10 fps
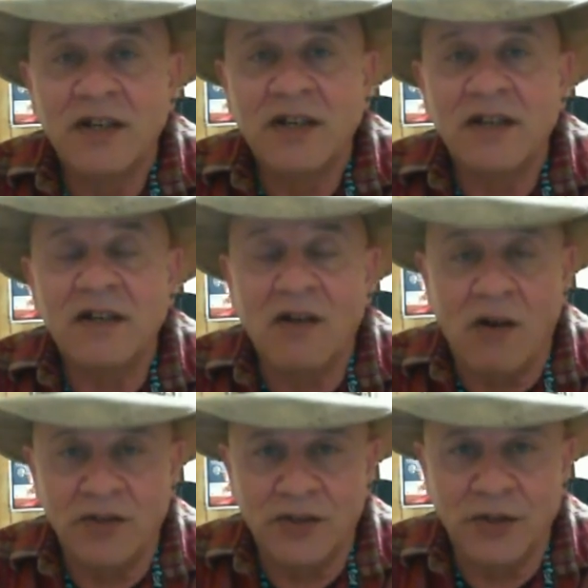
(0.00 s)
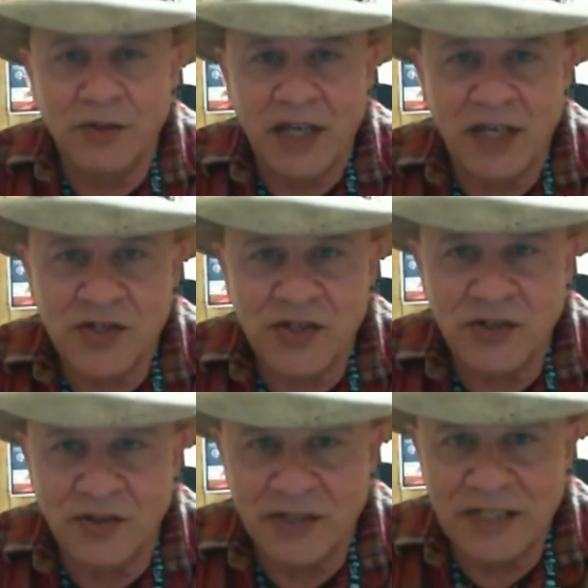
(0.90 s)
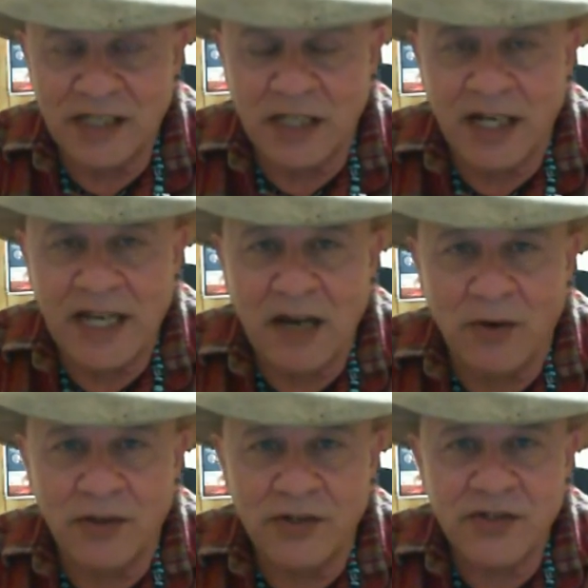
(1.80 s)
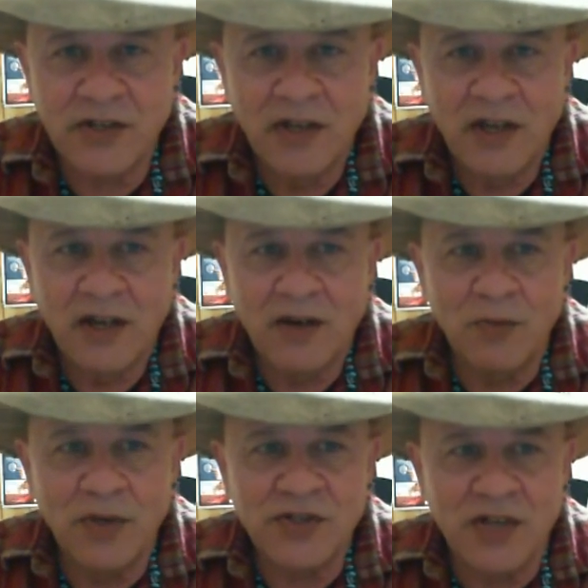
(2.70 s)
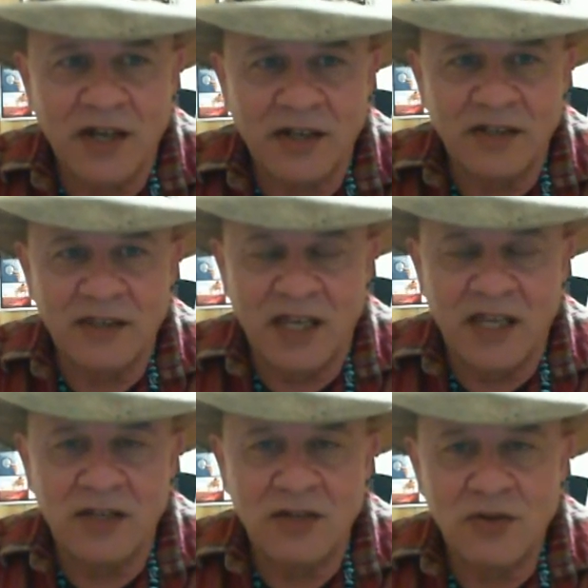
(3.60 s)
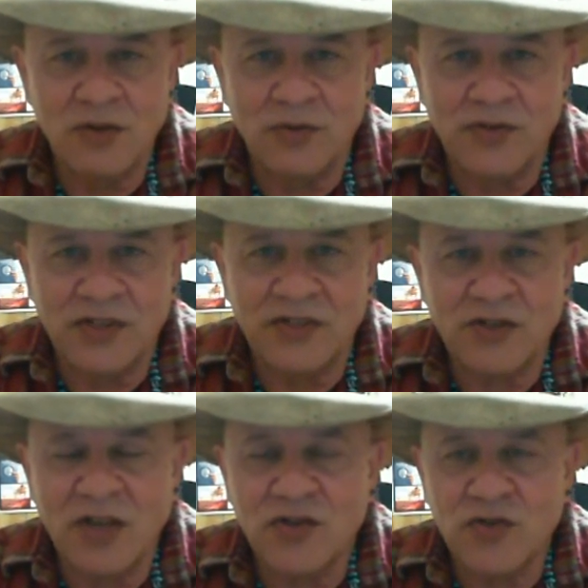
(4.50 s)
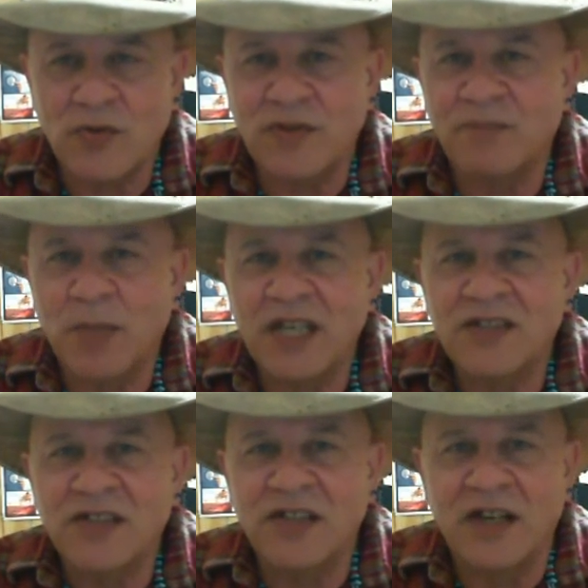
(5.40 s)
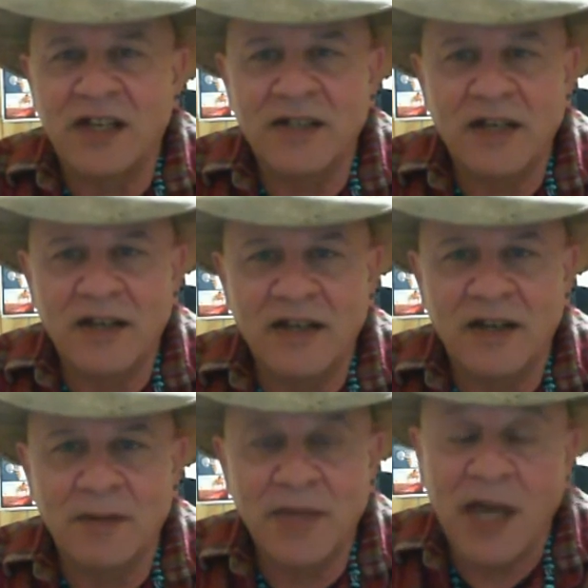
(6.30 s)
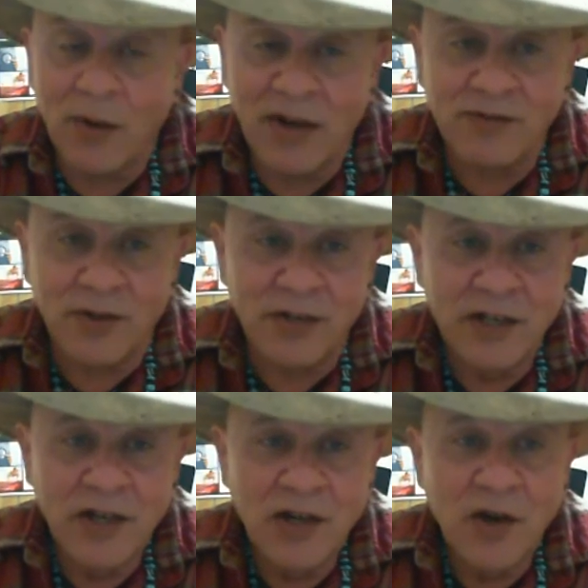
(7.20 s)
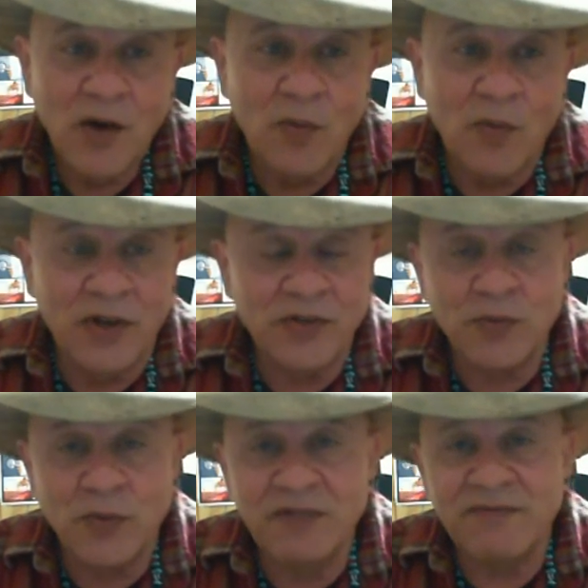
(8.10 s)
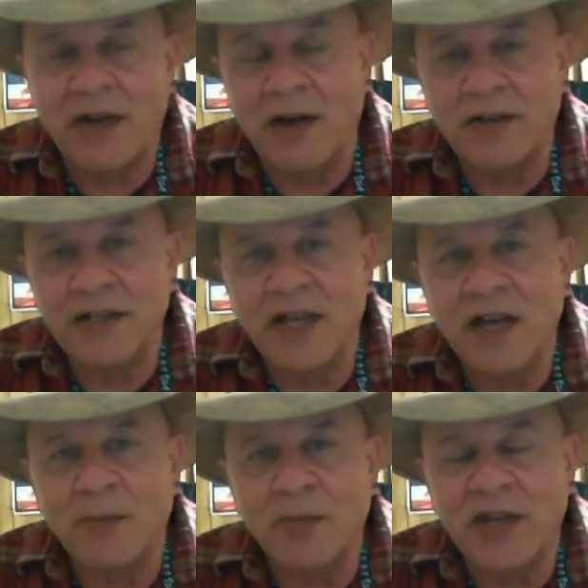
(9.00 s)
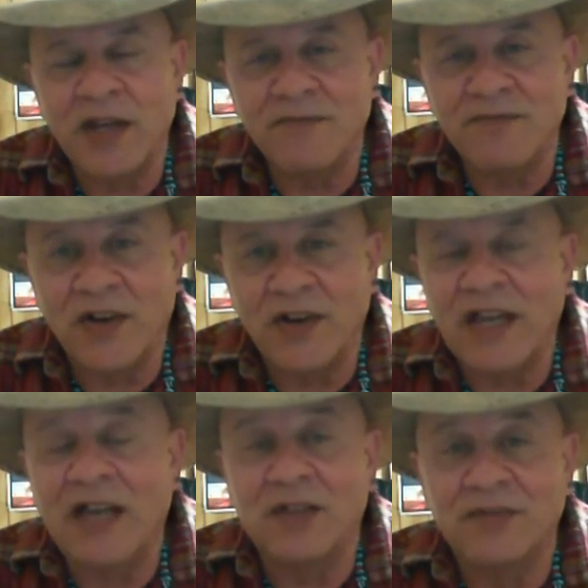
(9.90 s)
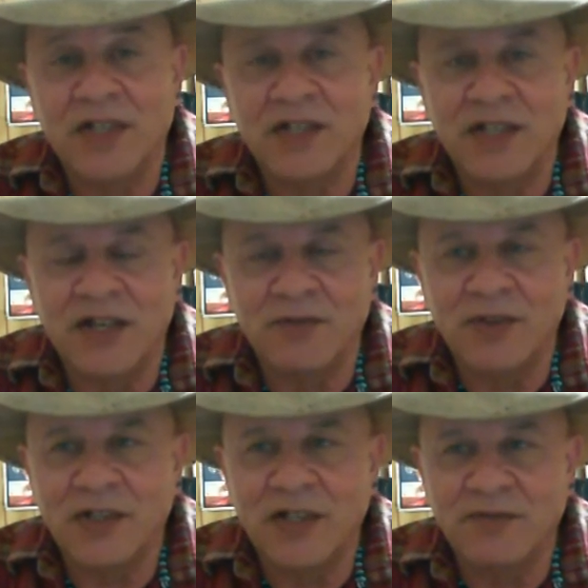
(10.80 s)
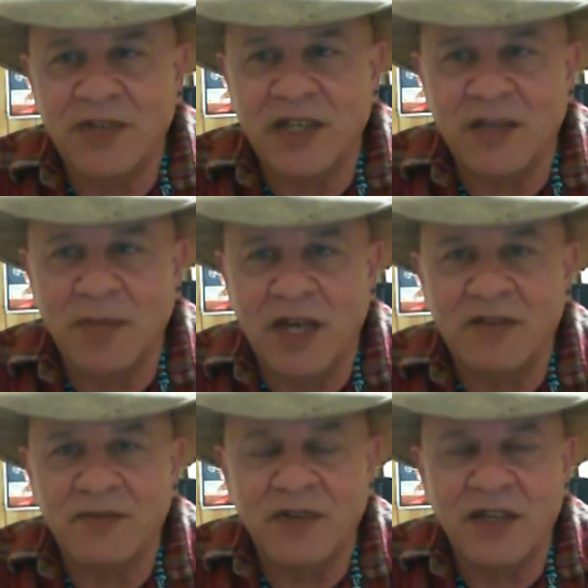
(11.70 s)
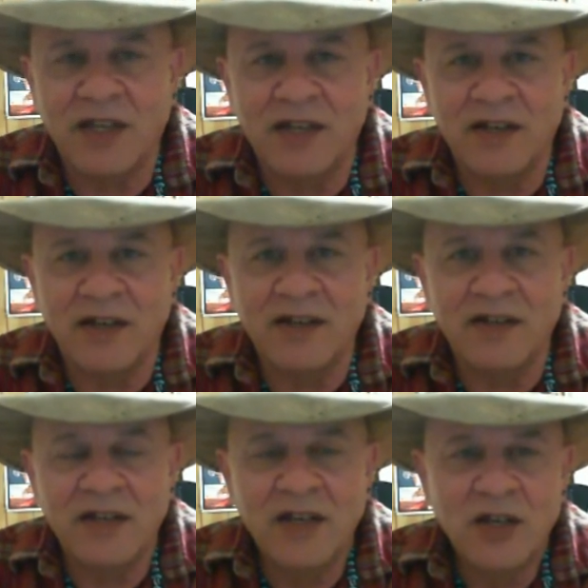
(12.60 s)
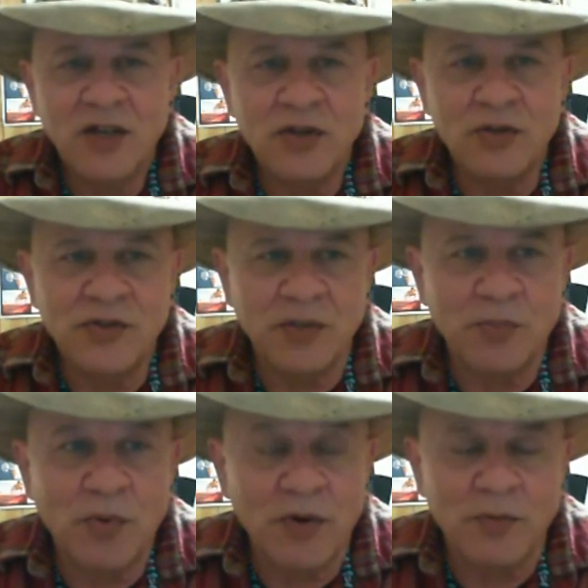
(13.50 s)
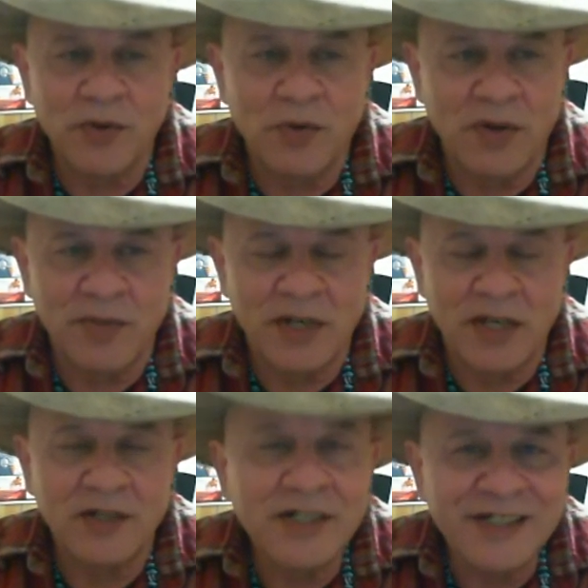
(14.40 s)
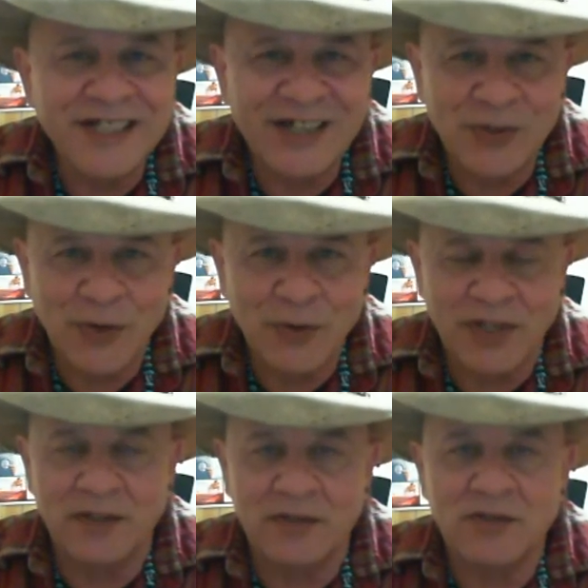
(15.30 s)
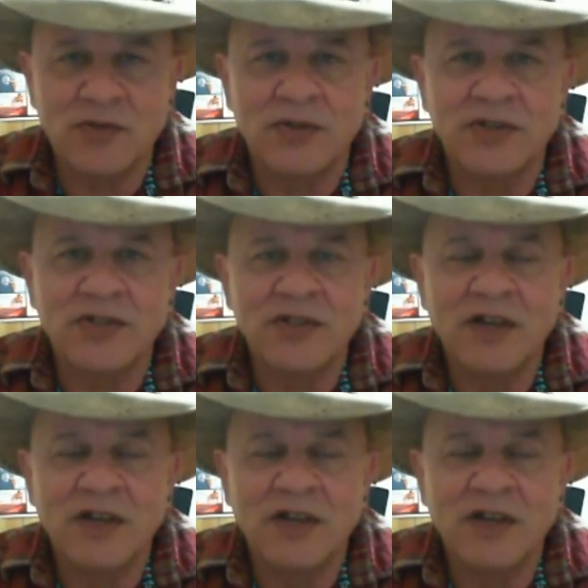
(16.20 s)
uh, on the location during daylight hours, which I could then use as a sort of baseline. Um, however, once we fired it up, we had a very elevated level of EMF, and uh, using portable equipment, I could not locate the source